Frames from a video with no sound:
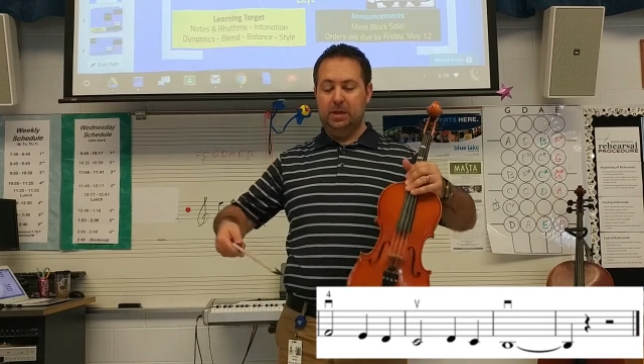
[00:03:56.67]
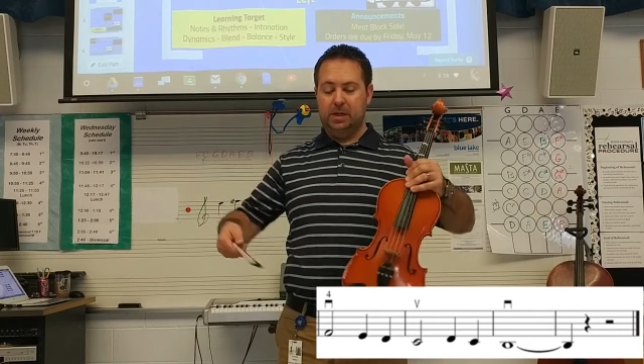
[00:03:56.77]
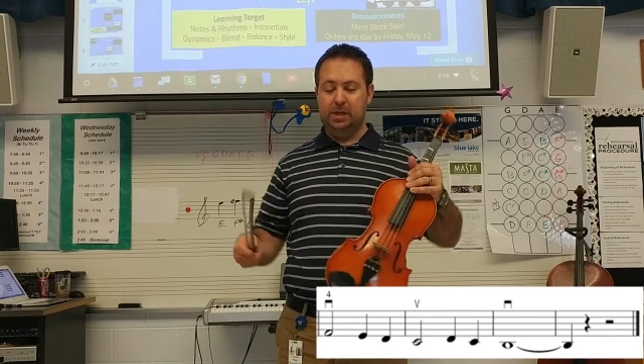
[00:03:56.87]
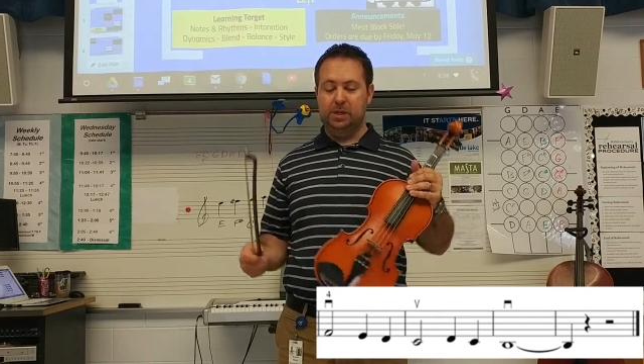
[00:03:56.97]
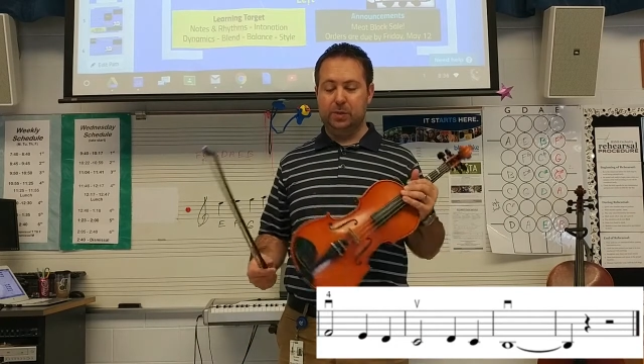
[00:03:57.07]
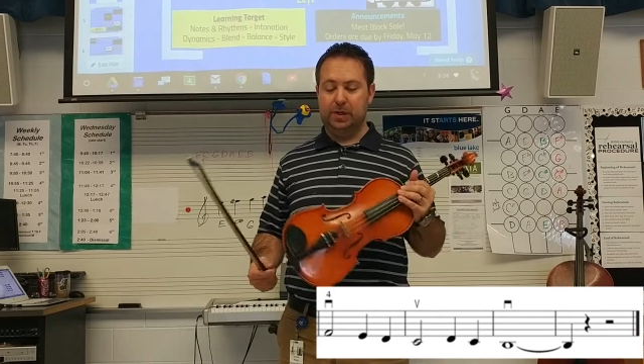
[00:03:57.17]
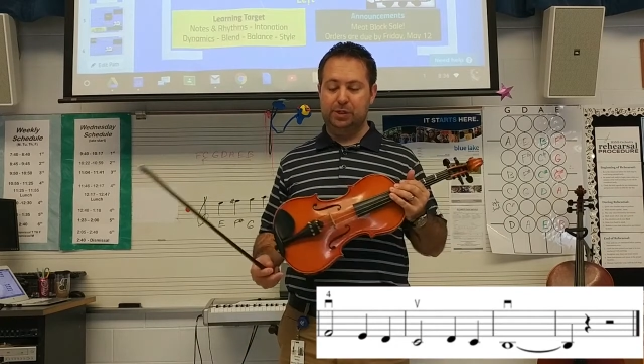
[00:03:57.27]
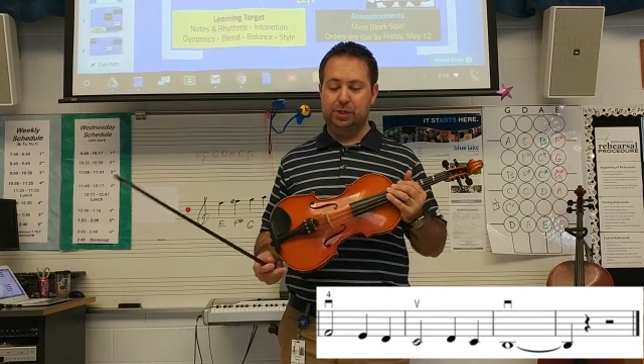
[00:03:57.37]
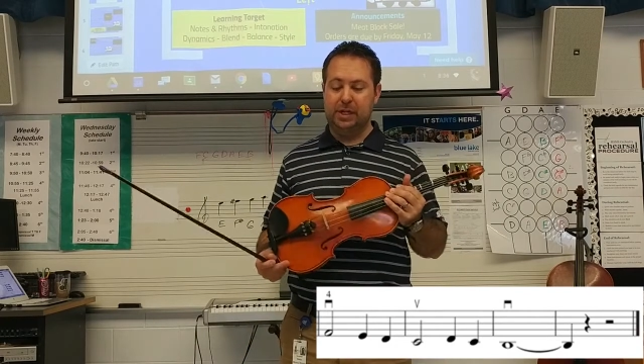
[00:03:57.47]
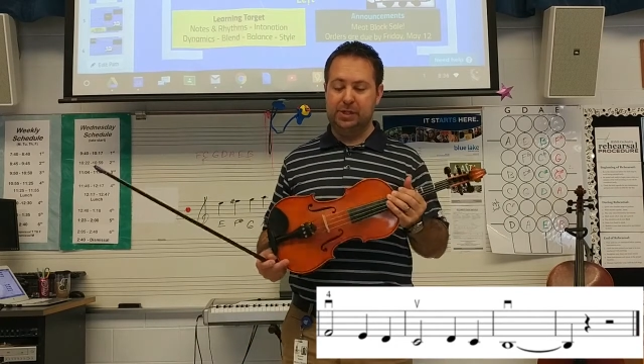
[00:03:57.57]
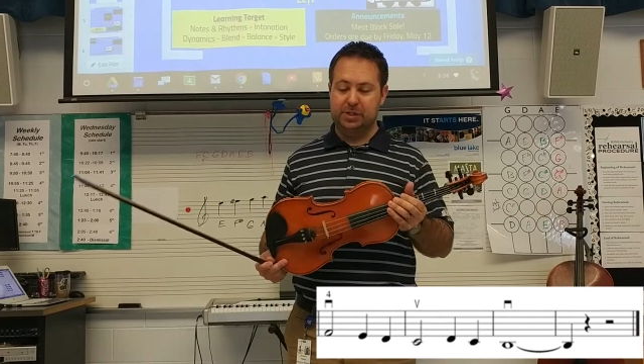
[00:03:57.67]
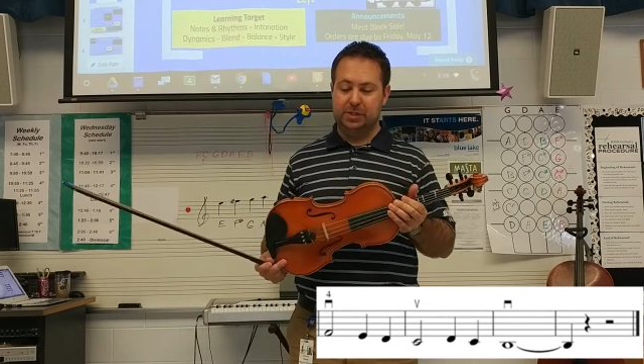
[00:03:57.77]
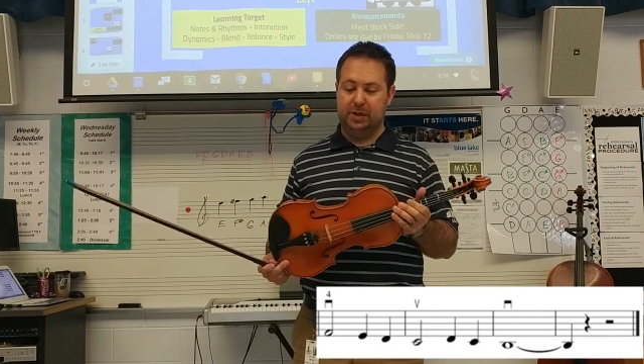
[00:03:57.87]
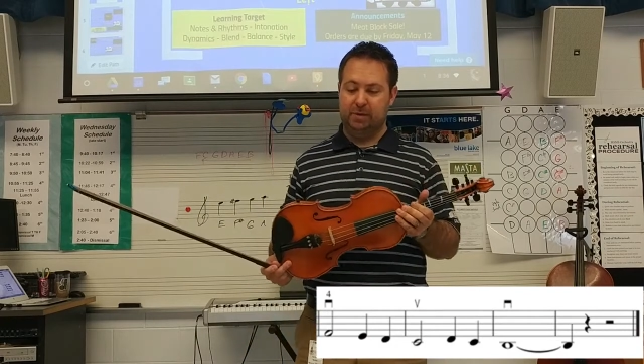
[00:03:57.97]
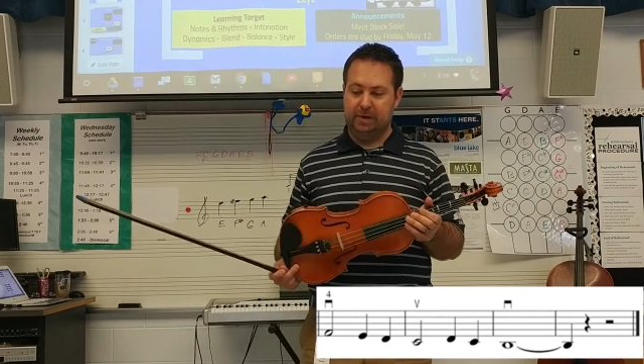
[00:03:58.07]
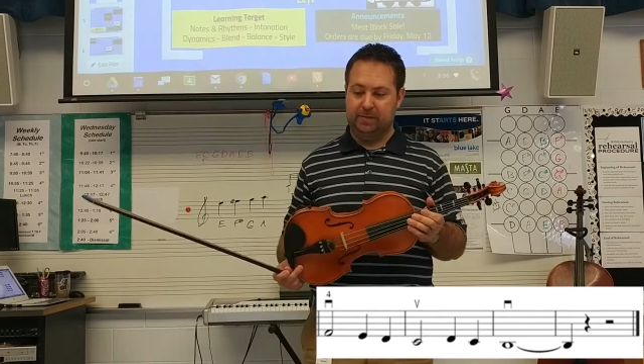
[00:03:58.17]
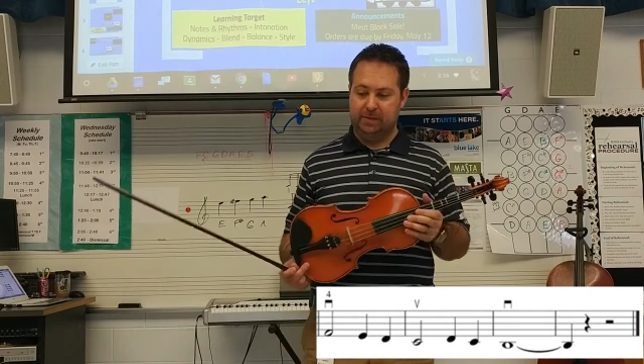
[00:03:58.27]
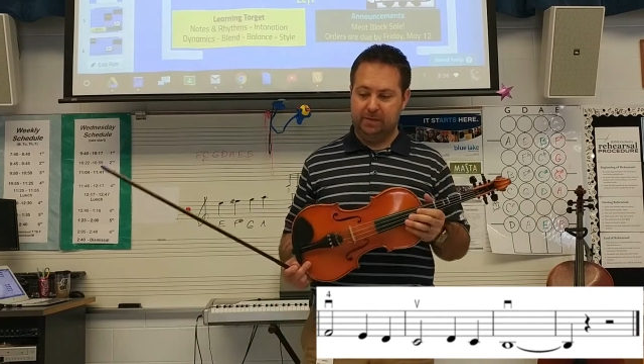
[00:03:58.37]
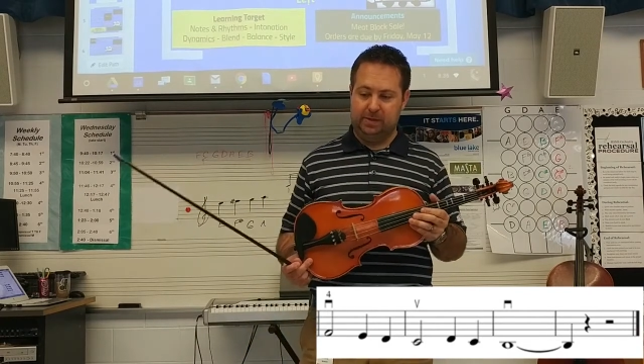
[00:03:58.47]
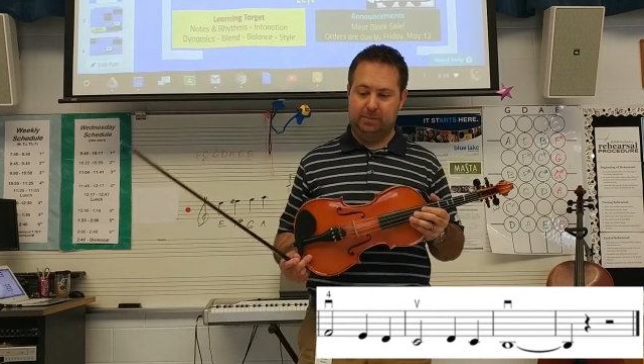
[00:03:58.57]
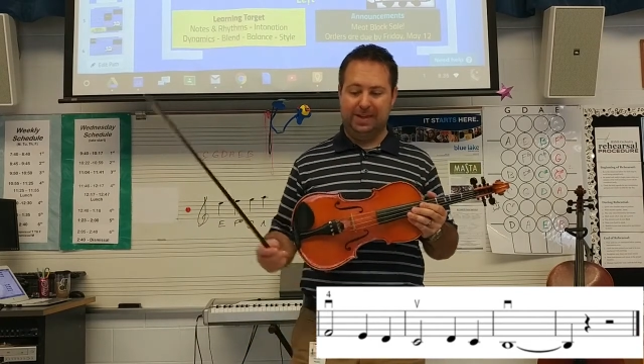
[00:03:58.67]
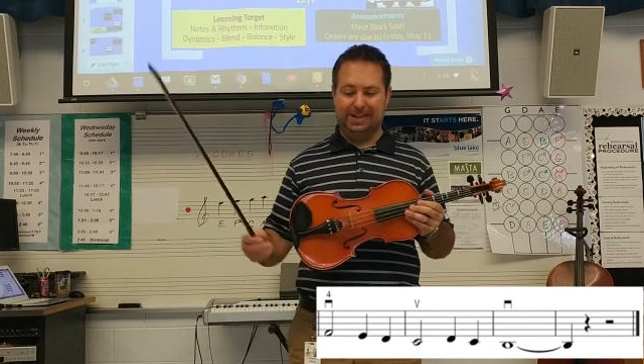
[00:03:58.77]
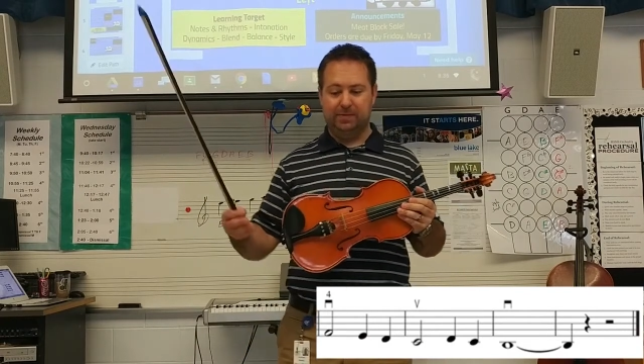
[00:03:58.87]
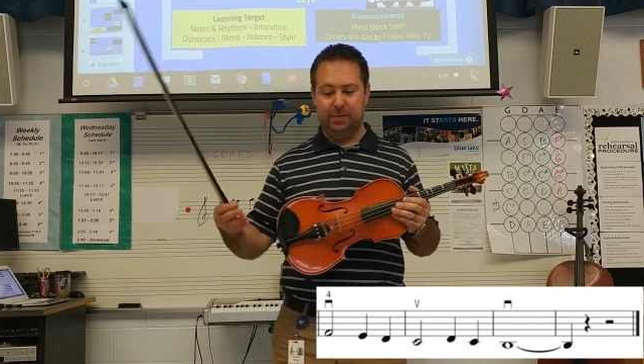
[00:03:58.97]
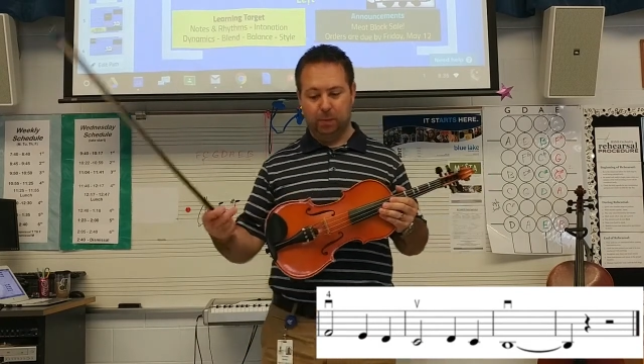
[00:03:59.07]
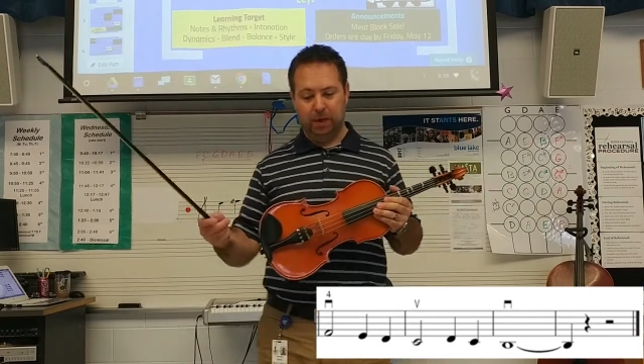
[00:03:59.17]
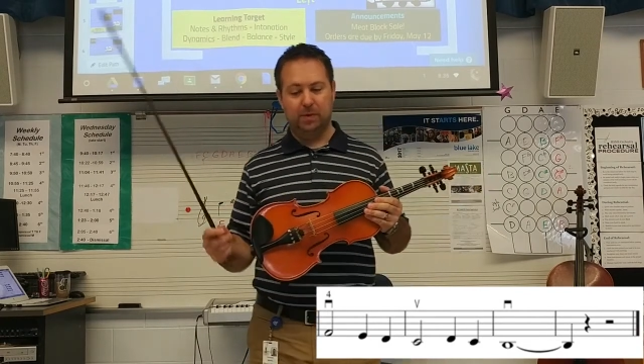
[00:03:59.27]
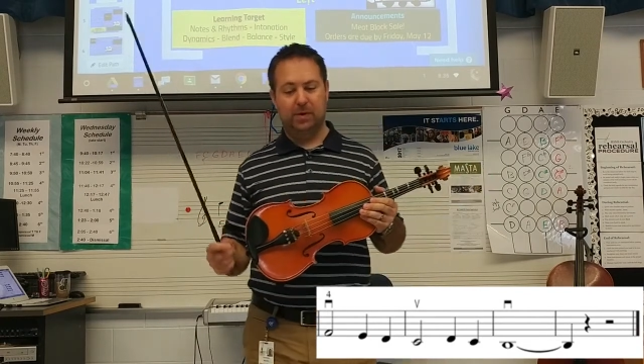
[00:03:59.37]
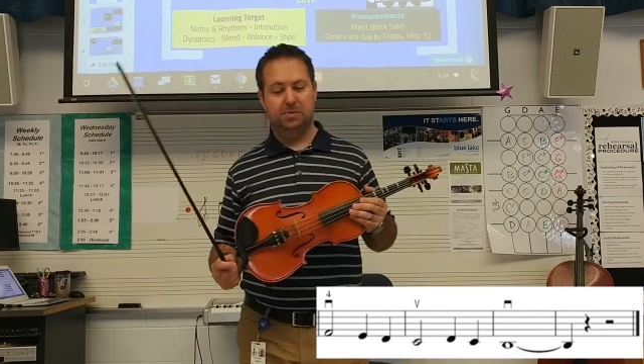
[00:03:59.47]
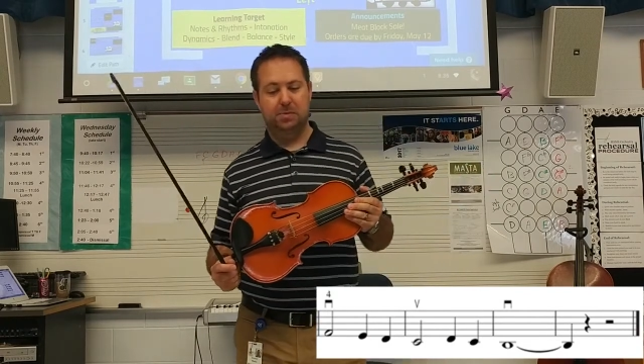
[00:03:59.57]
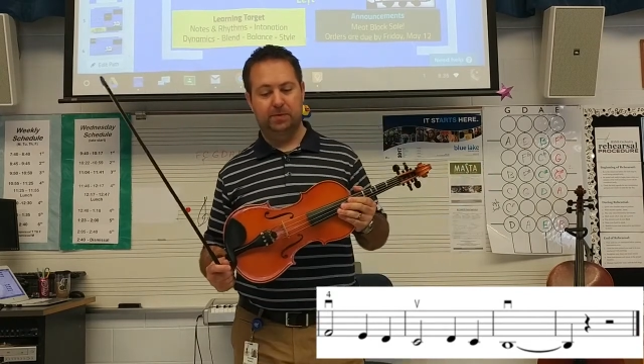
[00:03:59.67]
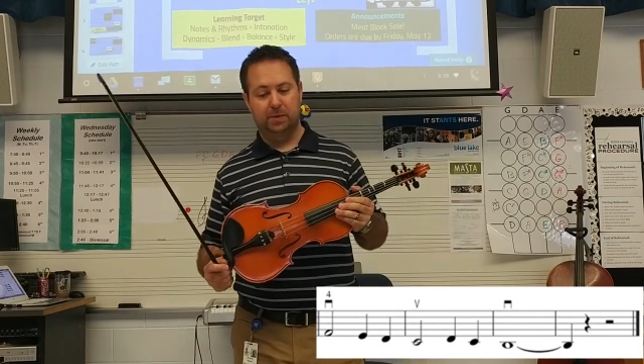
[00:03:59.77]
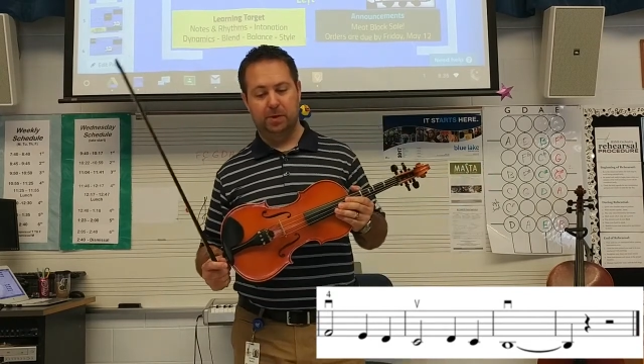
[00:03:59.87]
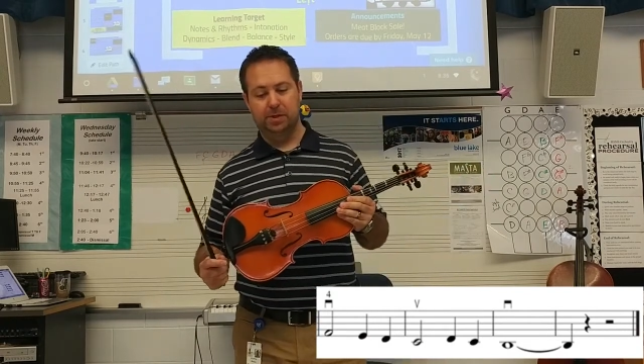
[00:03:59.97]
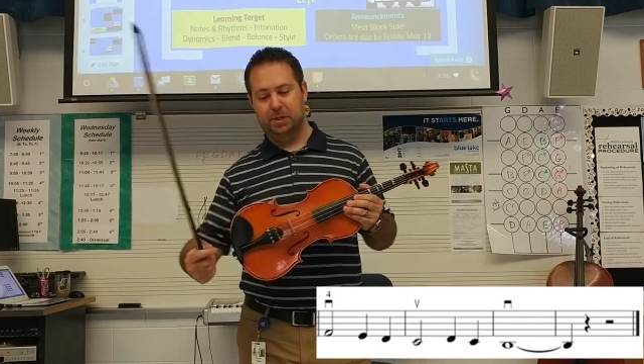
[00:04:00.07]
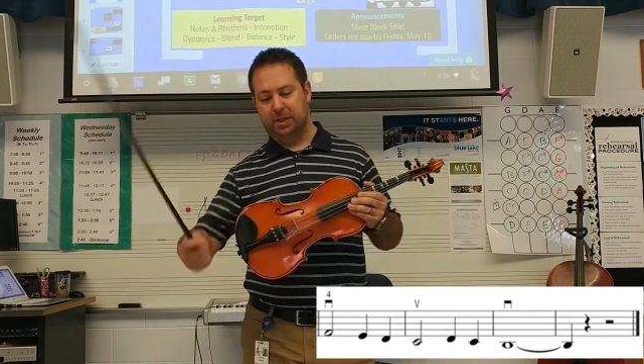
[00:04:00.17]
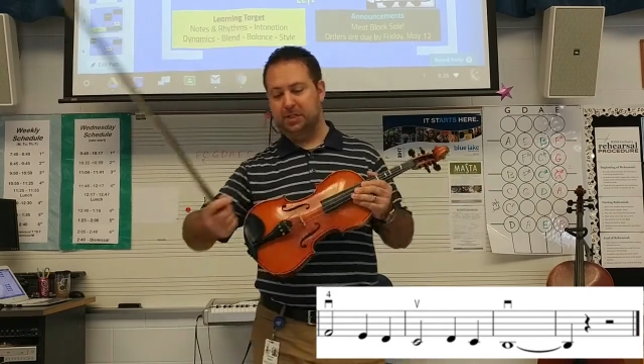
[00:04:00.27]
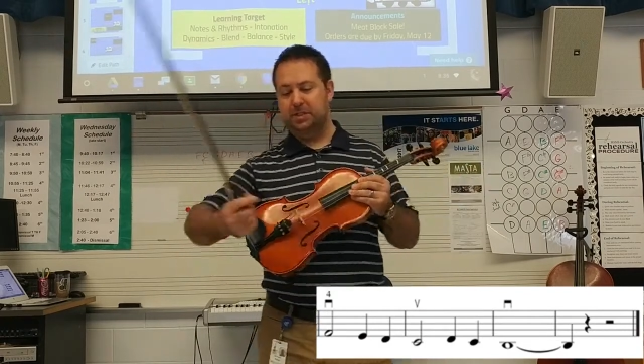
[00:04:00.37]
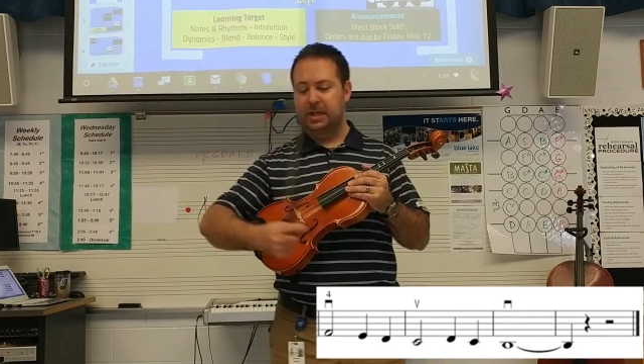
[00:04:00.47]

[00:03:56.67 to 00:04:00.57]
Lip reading: Here's where it changes a little bit from what it was before. So let's